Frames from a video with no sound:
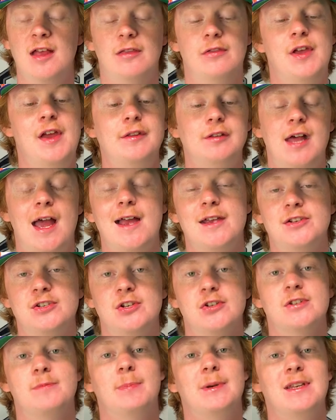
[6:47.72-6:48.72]
than last
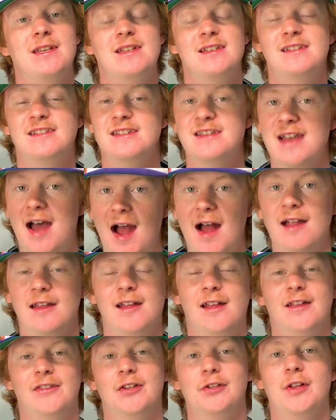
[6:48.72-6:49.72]
year's, but it is not
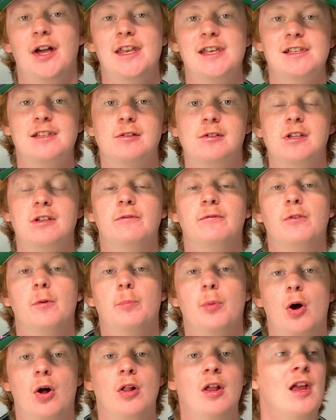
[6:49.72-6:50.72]
the lightest cleat in
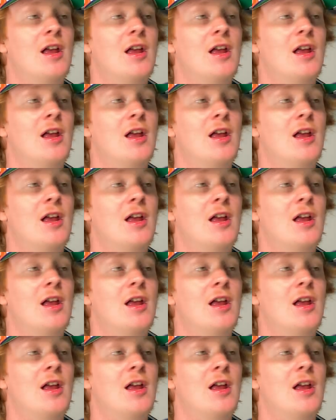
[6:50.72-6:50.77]
football.